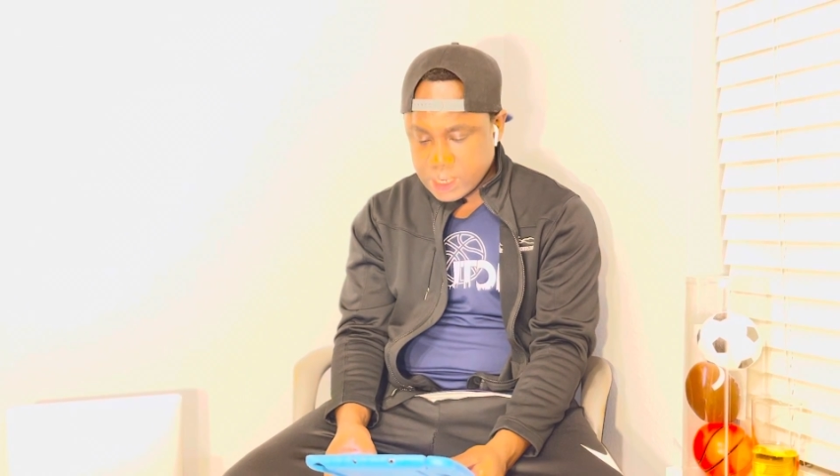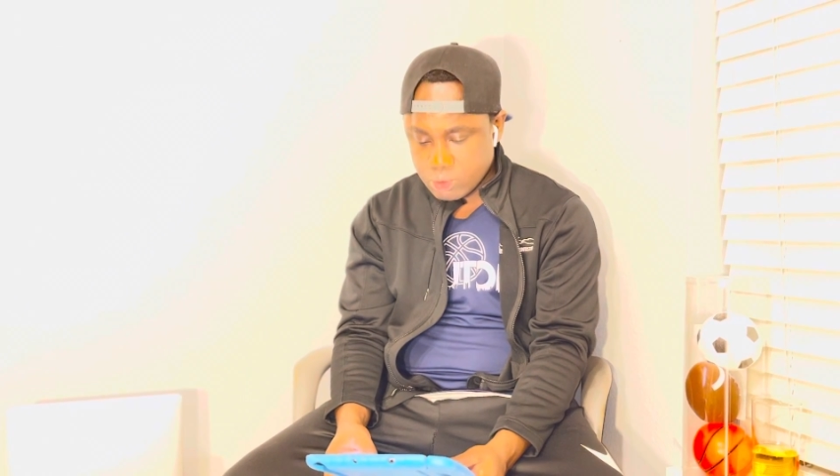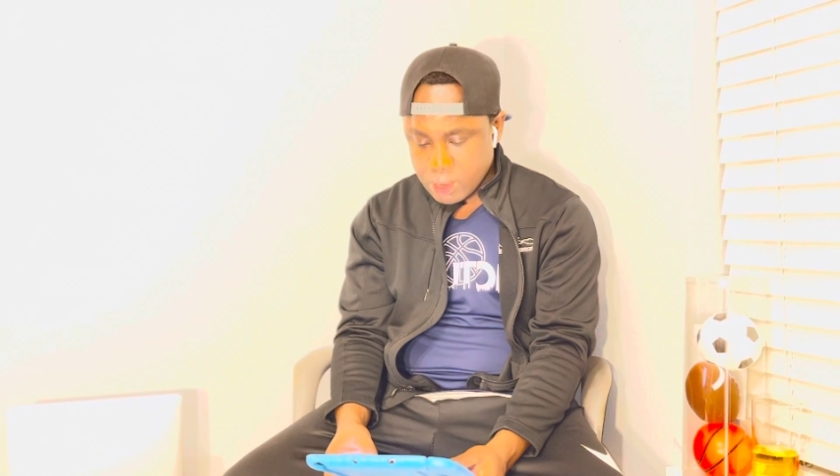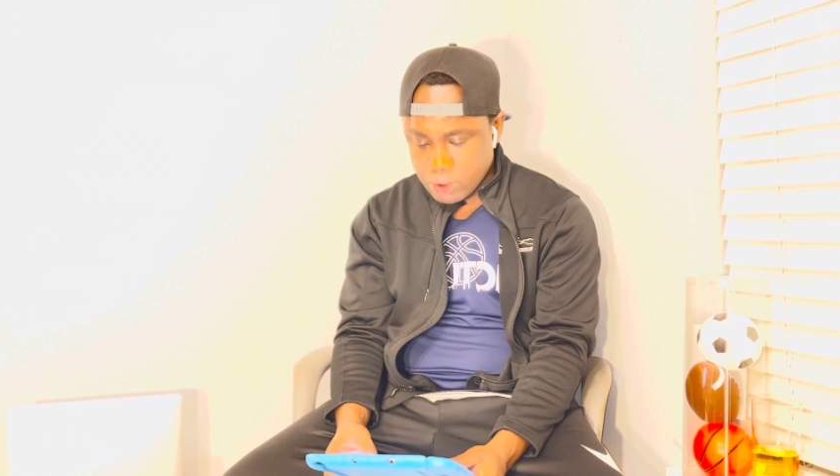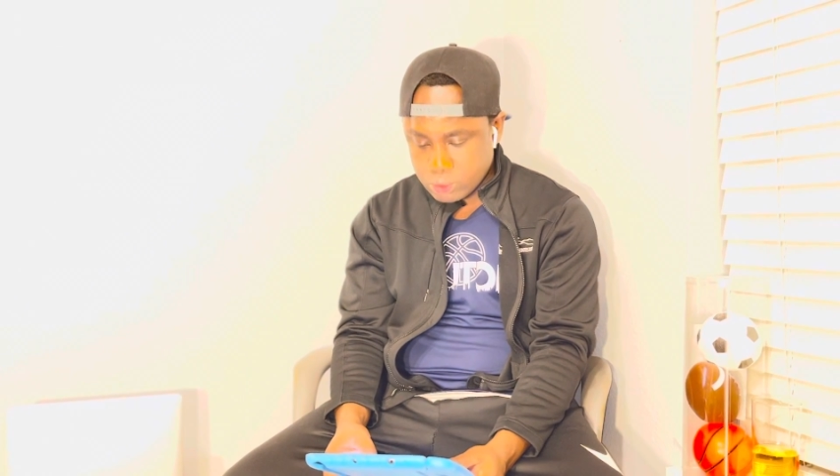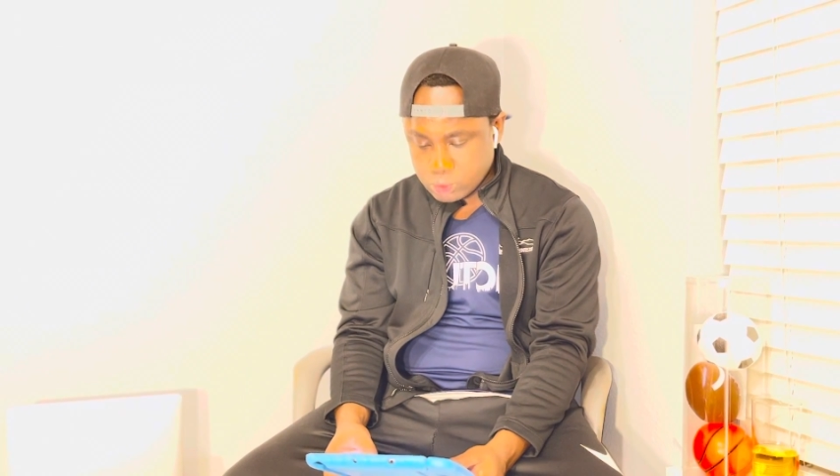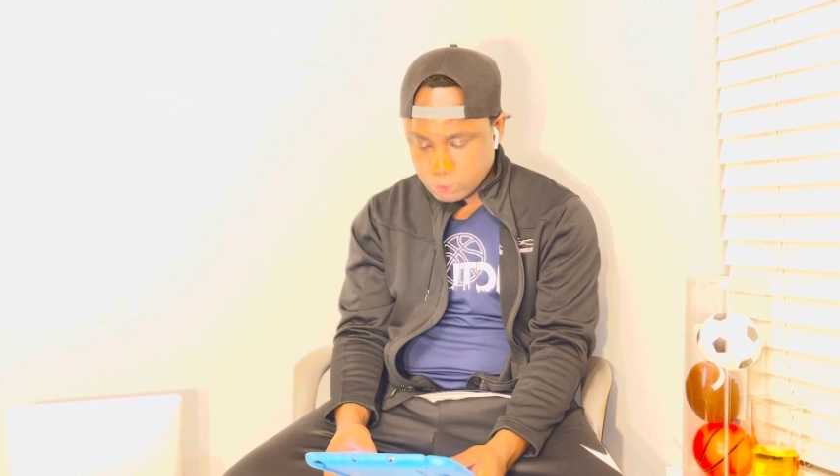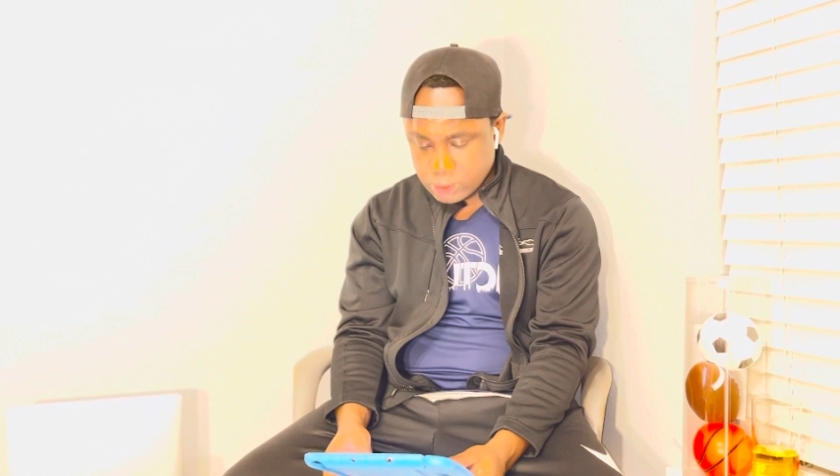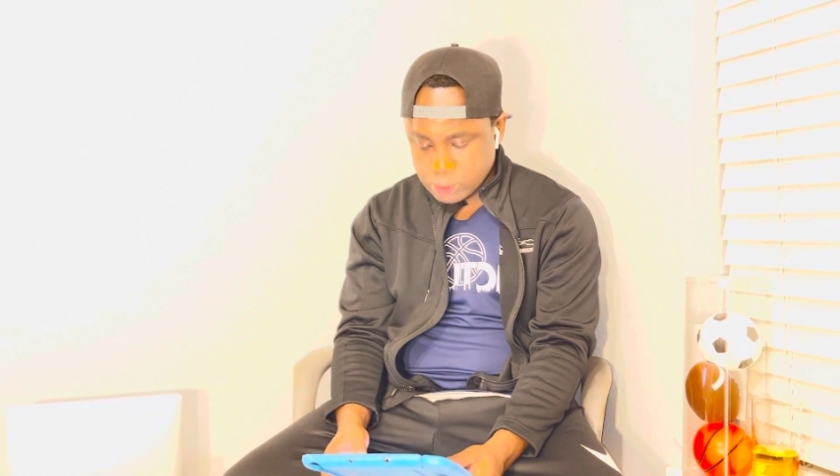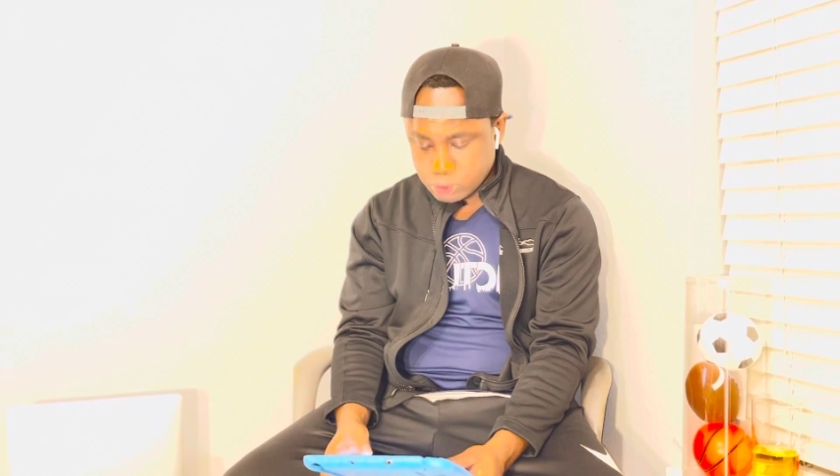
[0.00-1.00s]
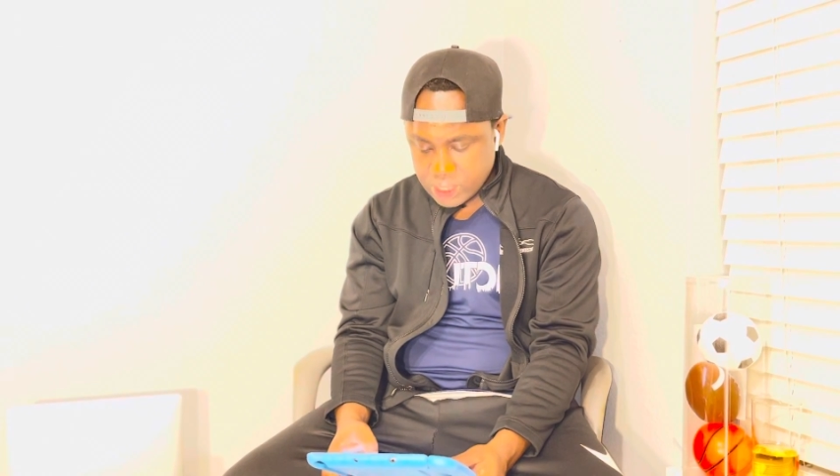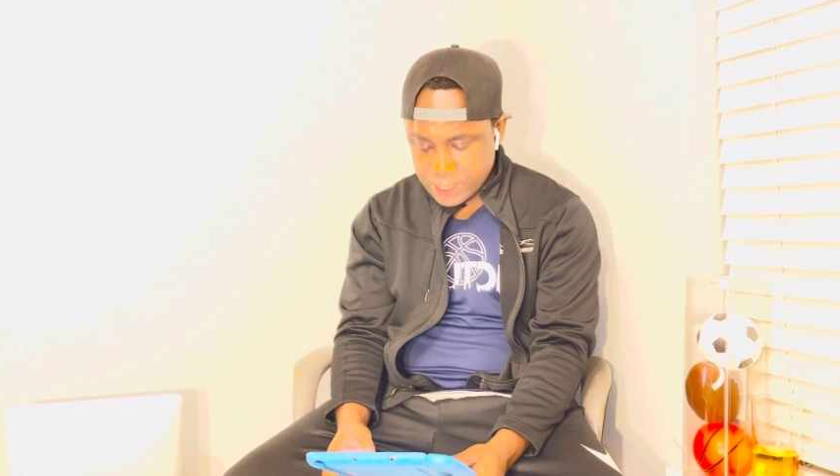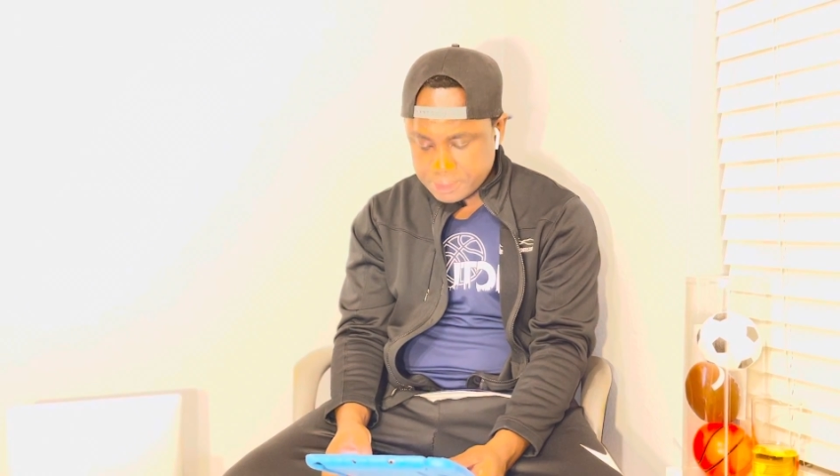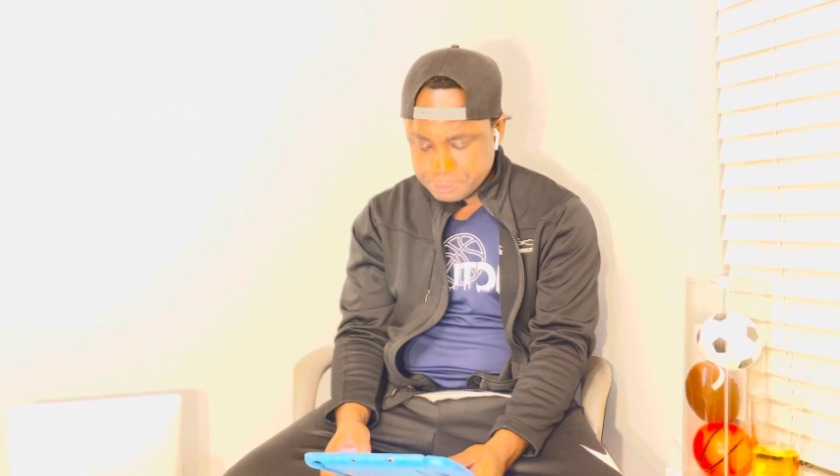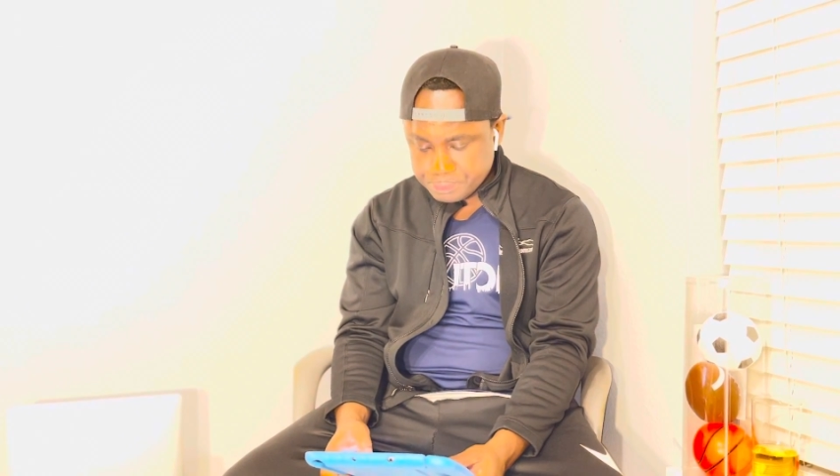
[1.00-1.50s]
you are going to do that.
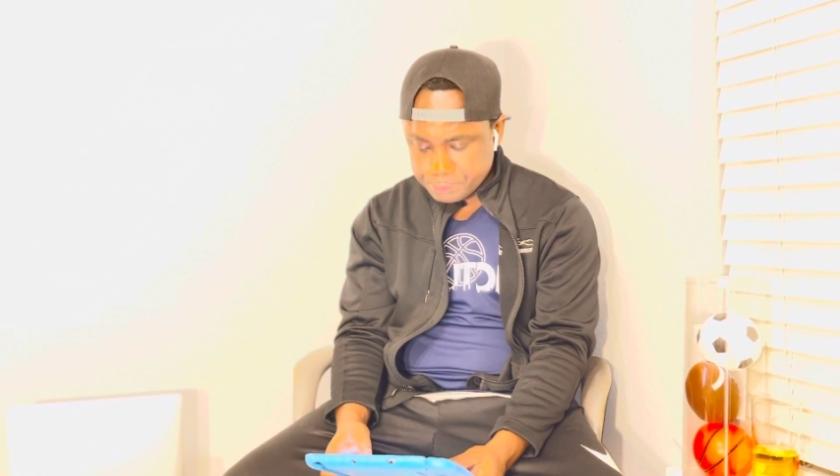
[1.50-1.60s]
Today,